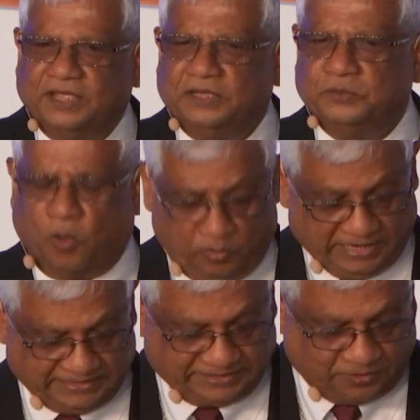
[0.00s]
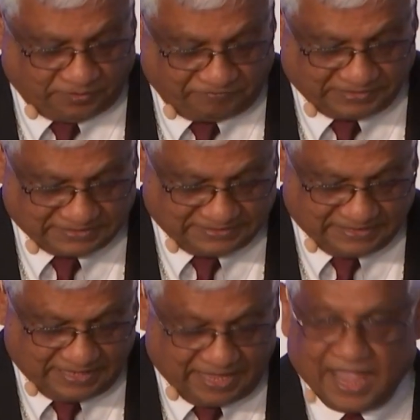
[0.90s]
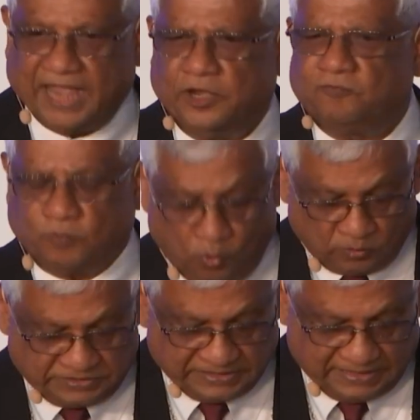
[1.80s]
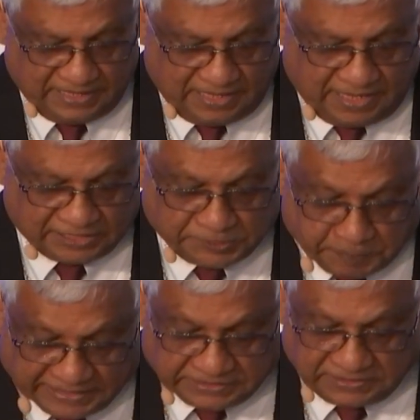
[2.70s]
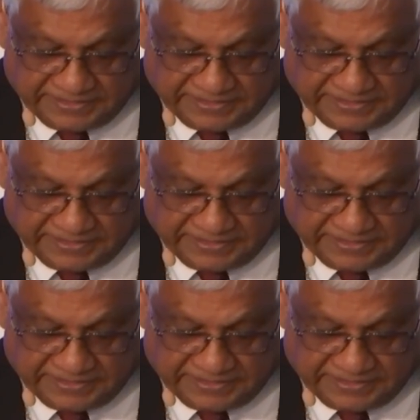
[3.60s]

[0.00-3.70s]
to organize the conference. And of course, a special